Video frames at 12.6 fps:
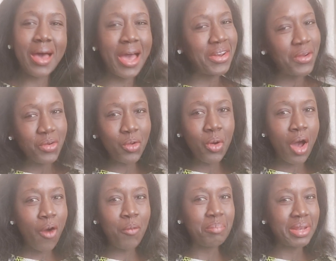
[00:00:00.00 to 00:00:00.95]
I don't know
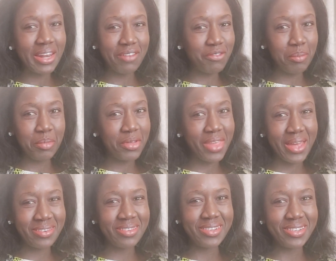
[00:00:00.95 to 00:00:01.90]
how believable
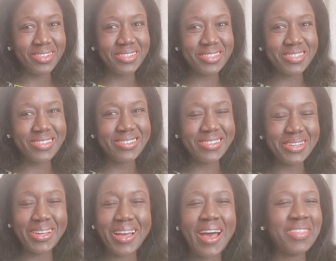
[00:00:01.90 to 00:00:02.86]
that is.
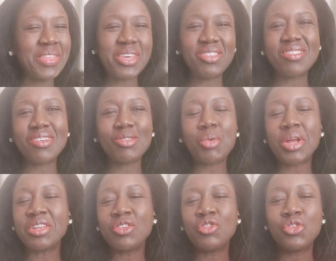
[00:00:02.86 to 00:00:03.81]
I think she just
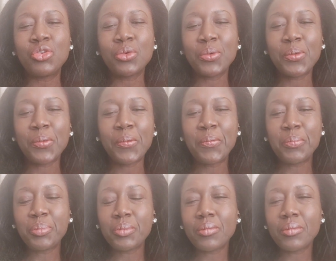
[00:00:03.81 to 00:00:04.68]
wanted to